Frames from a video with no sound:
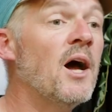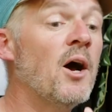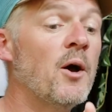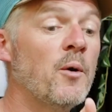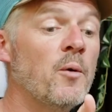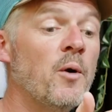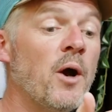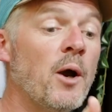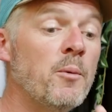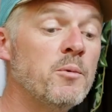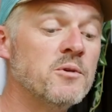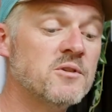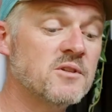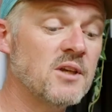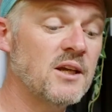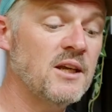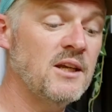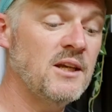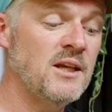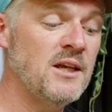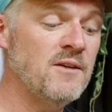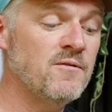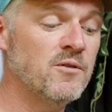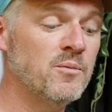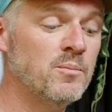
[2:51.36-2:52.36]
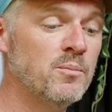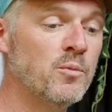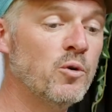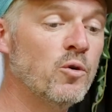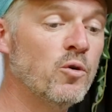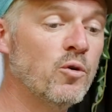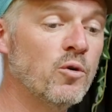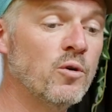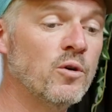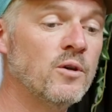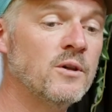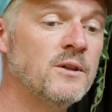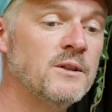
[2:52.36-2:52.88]
I would say even
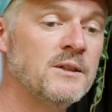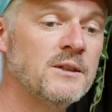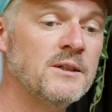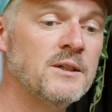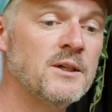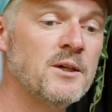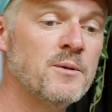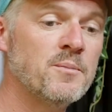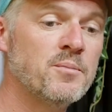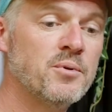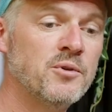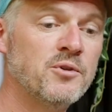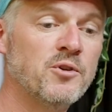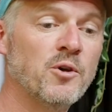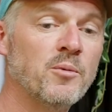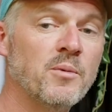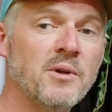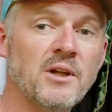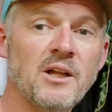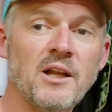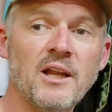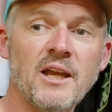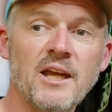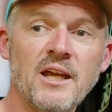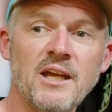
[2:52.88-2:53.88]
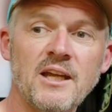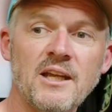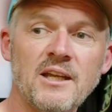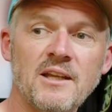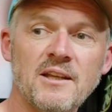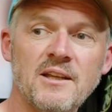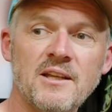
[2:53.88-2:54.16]
more predominantly,